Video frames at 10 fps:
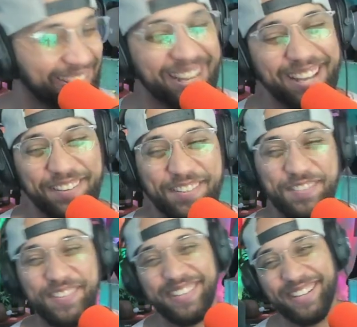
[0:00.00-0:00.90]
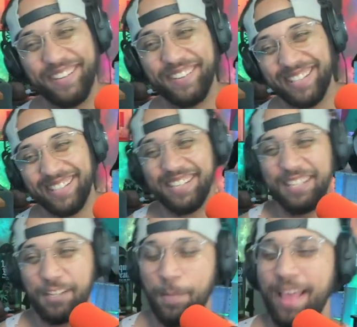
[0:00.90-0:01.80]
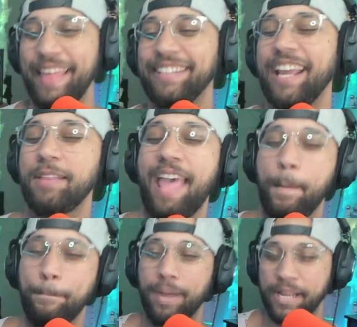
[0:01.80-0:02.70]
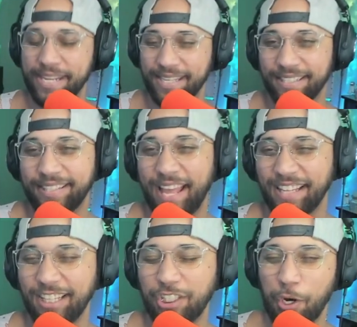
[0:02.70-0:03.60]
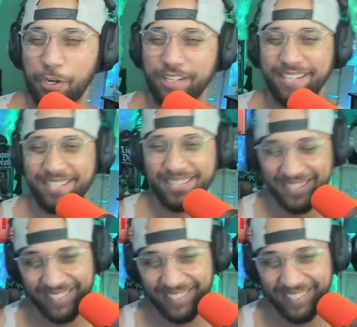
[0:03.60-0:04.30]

I know what you mean though. Talking about that like that bite, that like tartness,